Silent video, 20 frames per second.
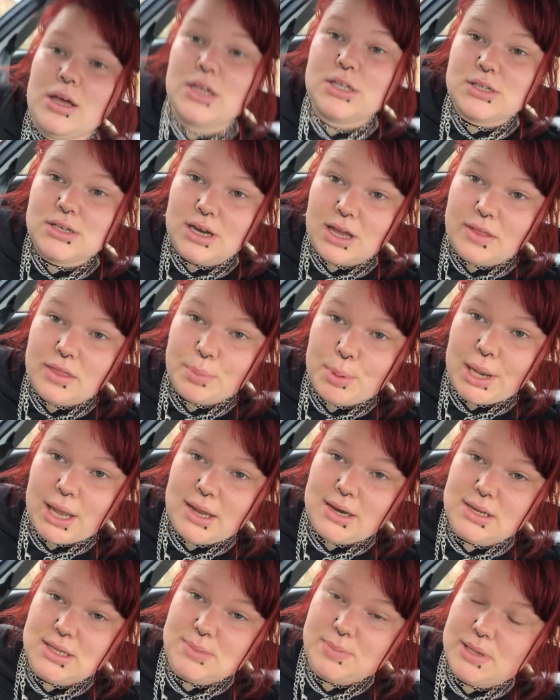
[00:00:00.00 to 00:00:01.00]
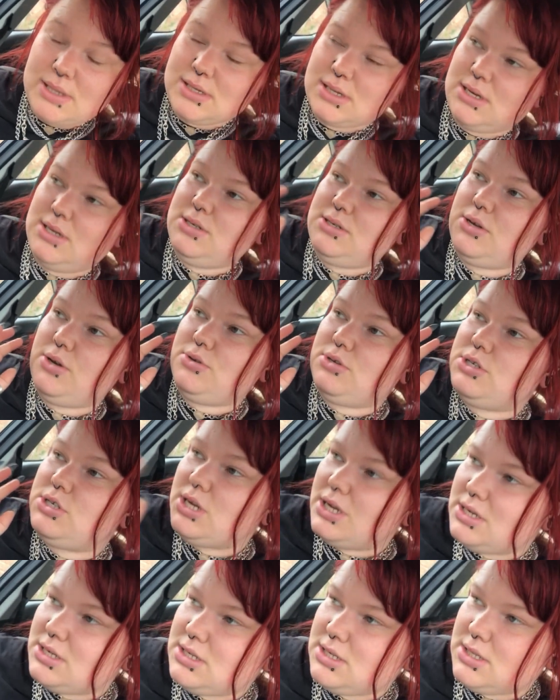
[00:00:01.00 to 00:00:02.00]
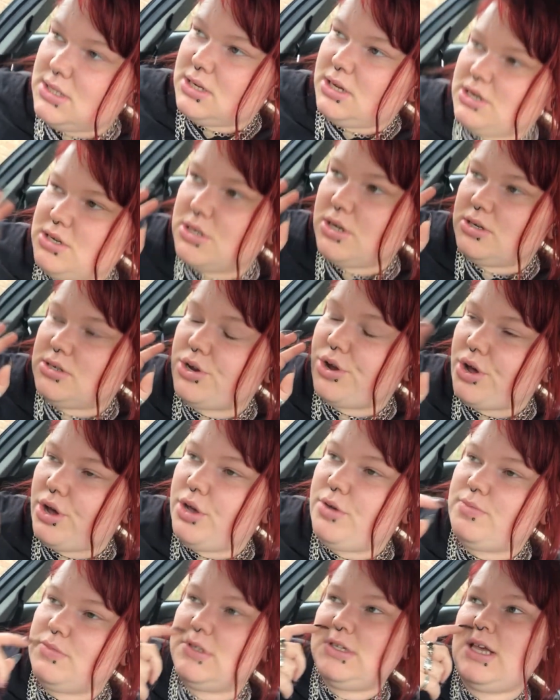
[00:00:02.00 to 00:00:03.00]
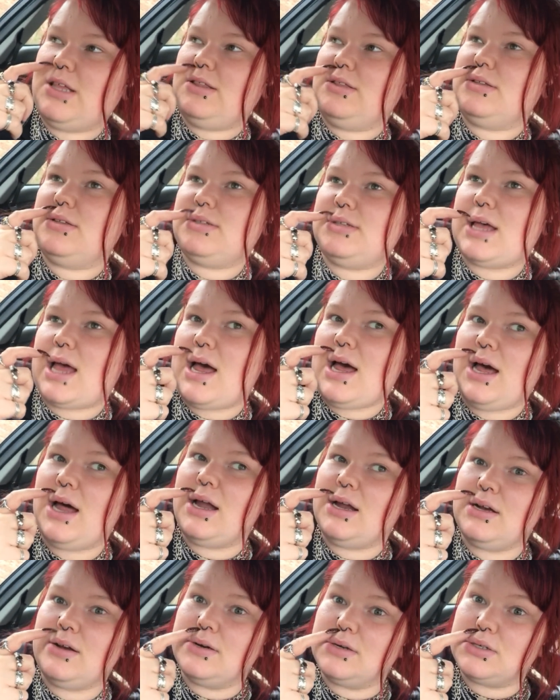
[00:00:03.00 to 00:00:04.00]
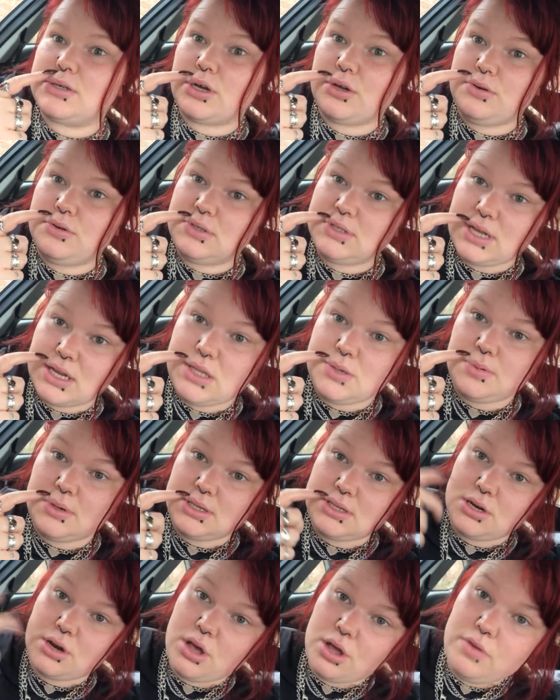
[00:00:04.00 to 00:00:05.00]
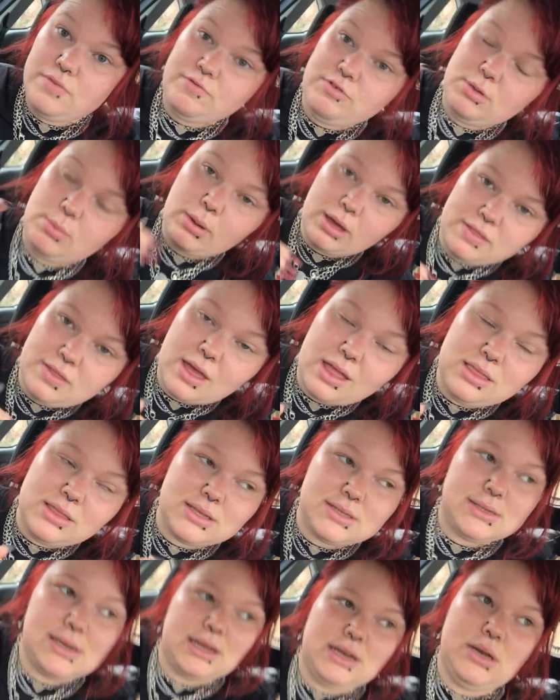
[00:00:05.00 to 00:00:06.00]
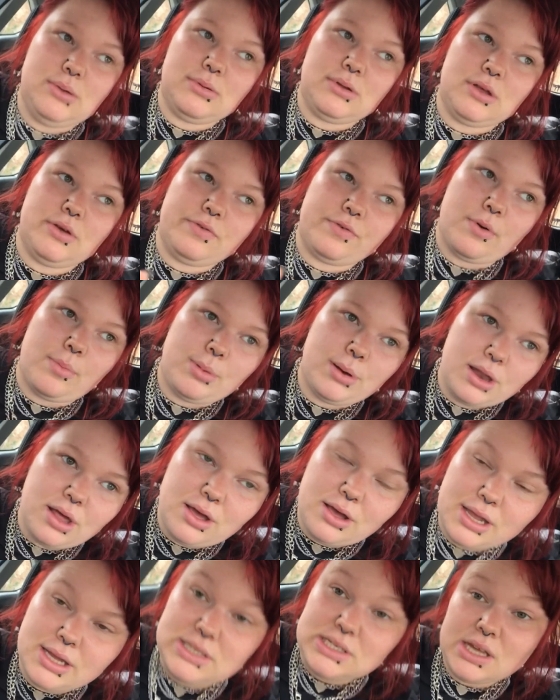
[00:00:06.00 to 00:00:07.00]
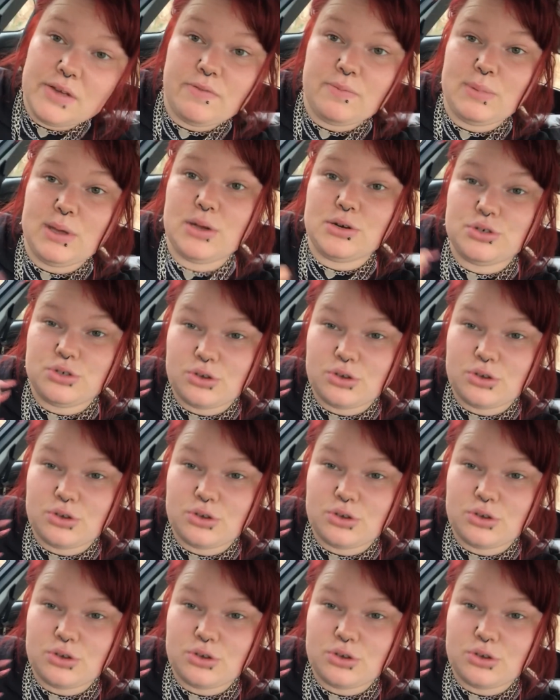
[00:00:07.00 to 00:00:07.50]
So now the plan is basically to go to Chichester, to go to Home Sense and go to Sainsbury's and hopefully by then this lady will have replied to give me a